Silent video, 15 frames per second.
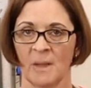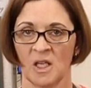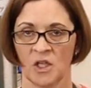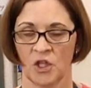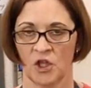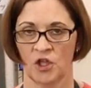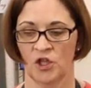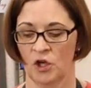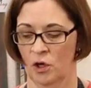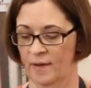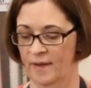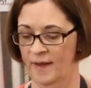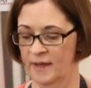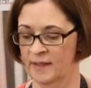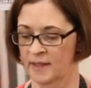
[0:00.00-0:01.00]

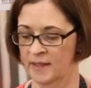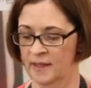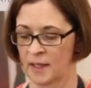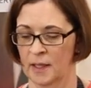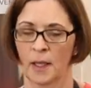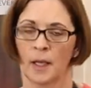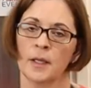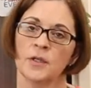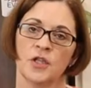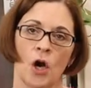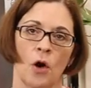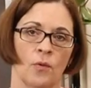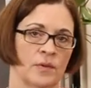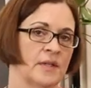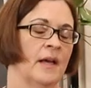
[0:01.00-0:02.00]
stir this,
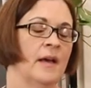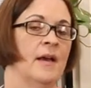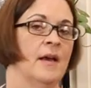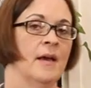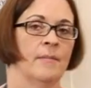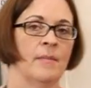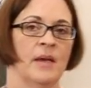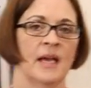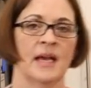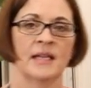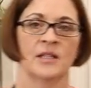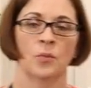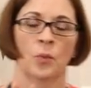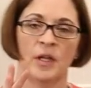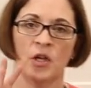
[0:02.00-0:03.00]
don't.
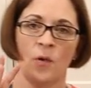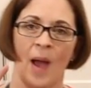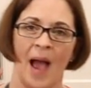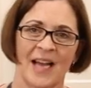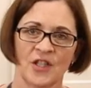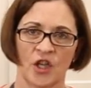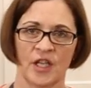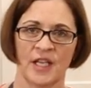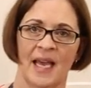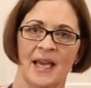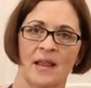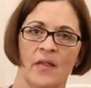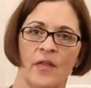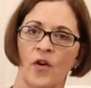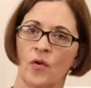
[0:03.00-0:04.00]
Because when you
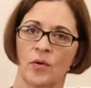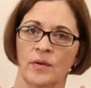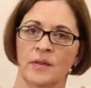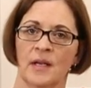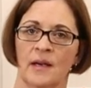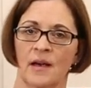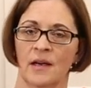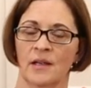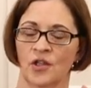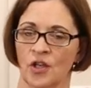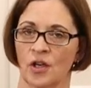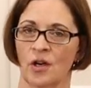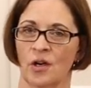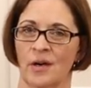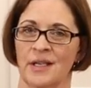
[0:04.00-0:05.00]
agitate those uh,
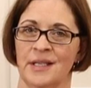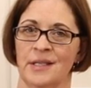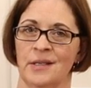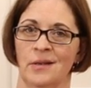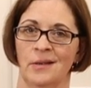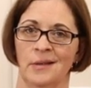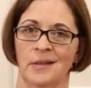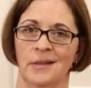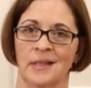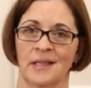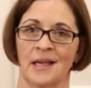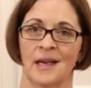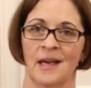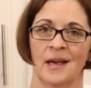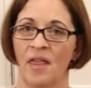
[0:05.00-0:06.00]
sugar
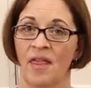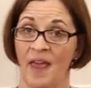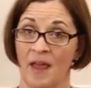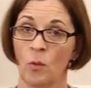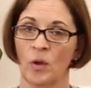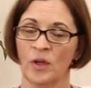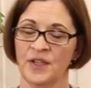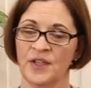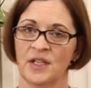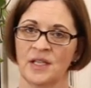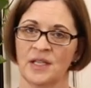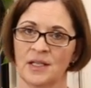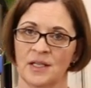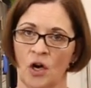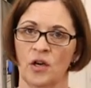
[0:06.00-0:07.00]
crystals, they will
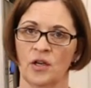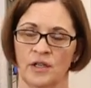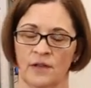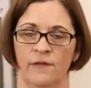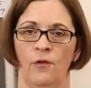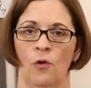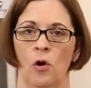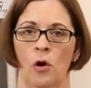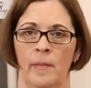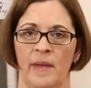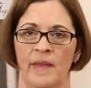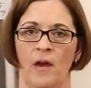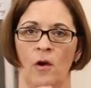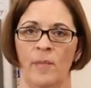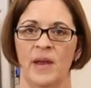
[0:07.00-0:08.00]
start to form
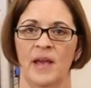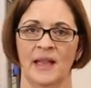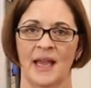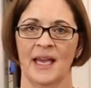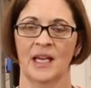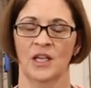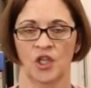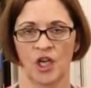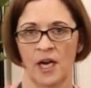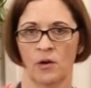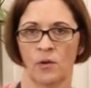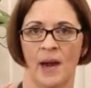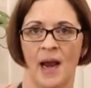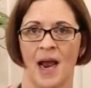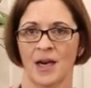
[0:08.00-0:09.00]
and they'll be like a
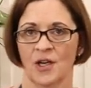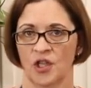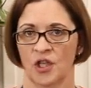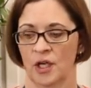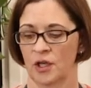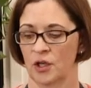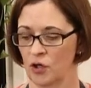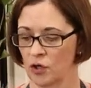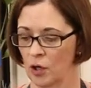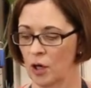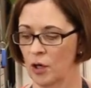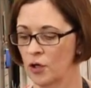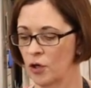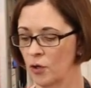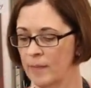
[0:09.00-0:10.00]
chain reaction.
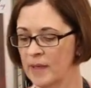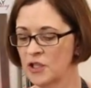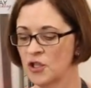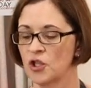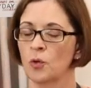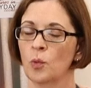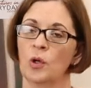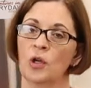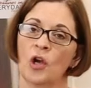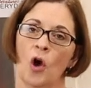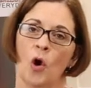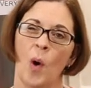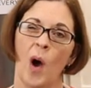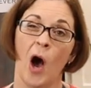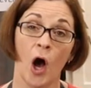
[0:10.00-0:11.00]
Your, your mixture will
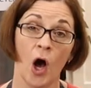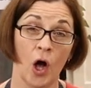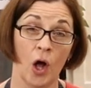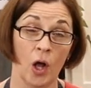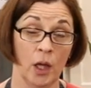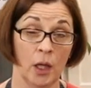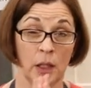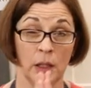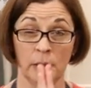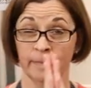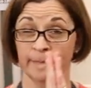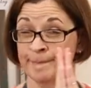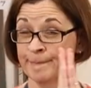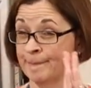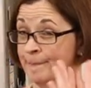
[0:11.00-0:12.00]
go all
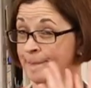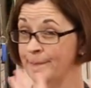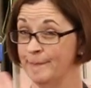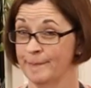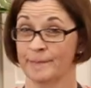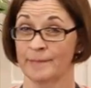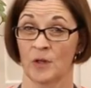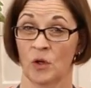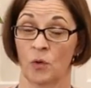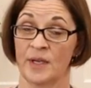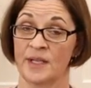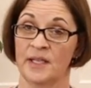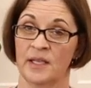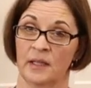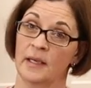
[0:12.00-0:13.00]

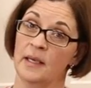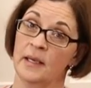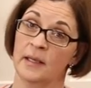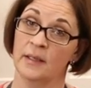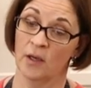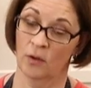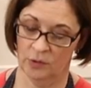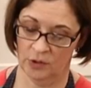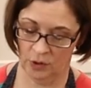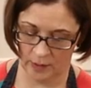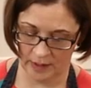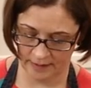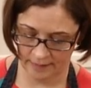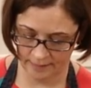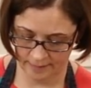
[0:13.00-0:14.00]
crystally. Don't do it.